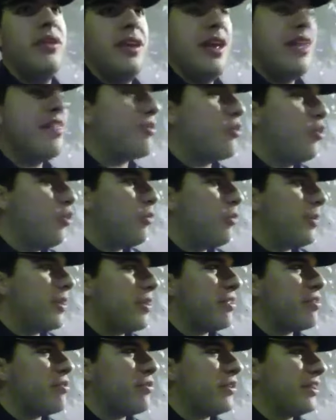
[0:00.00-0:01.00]
It's cool
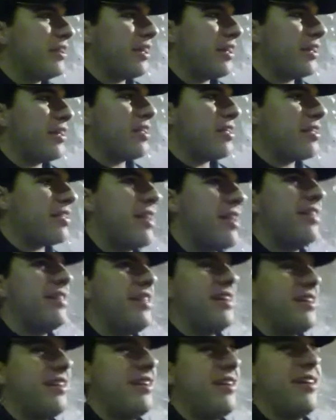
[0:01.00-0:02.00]
because you can like set
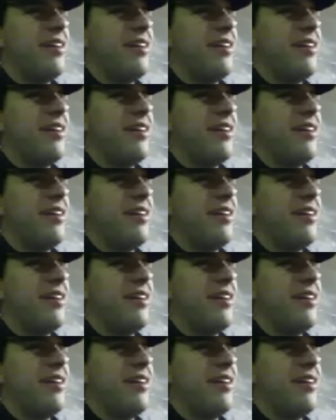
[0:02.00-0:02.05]
the